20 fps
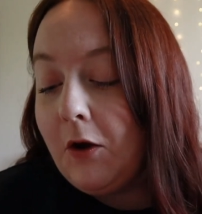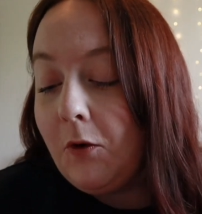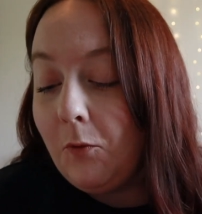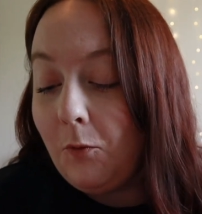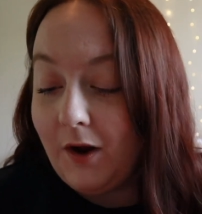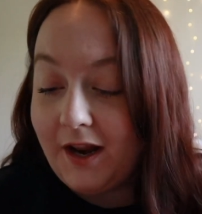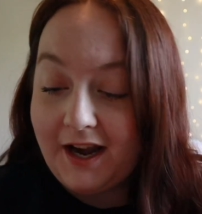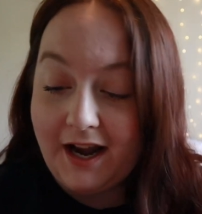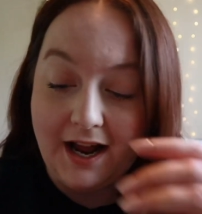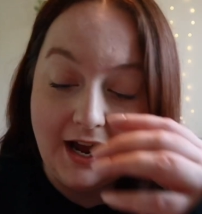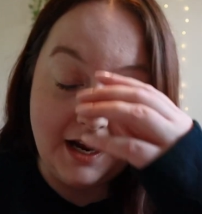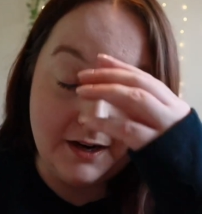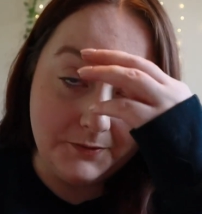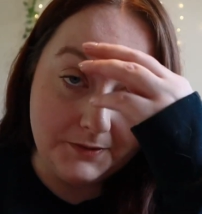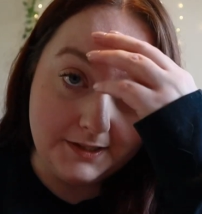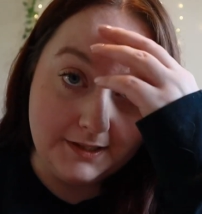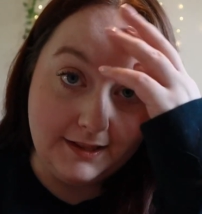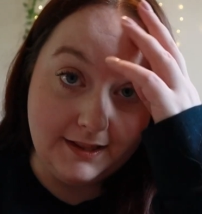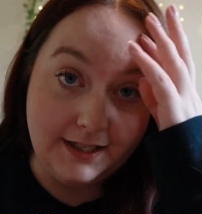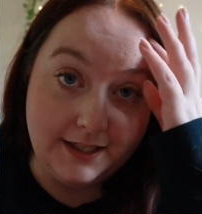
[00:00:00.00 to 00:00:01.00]
When I
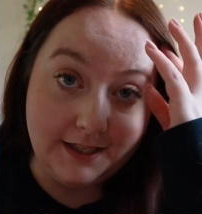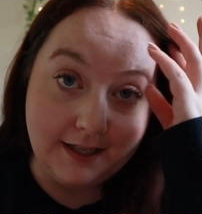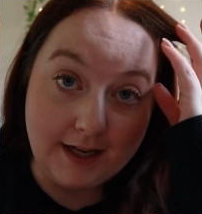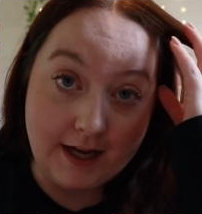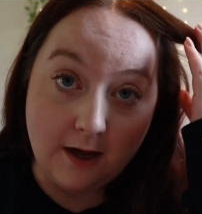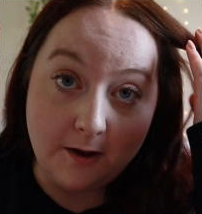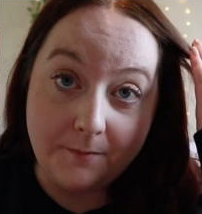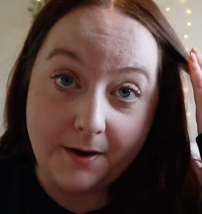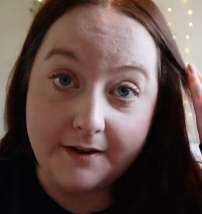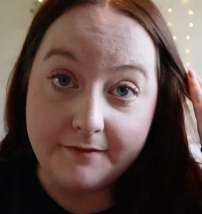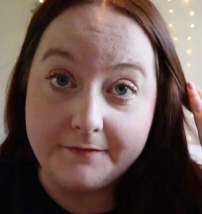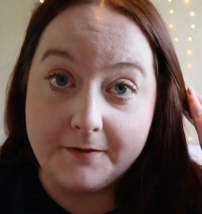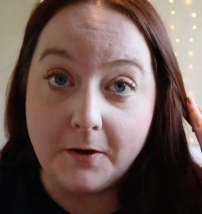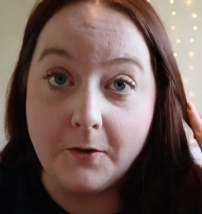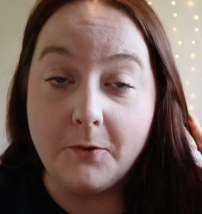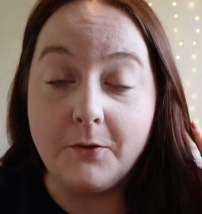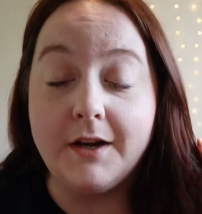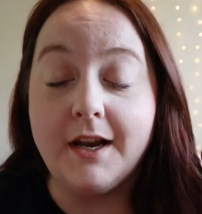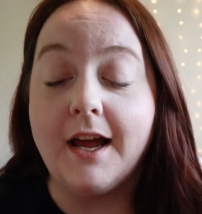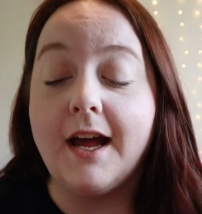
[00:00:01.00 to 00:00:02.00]
was cleaning out my
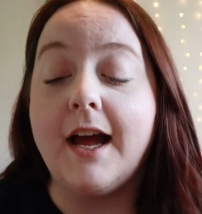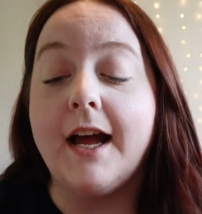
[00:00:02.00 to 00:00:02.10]
phone,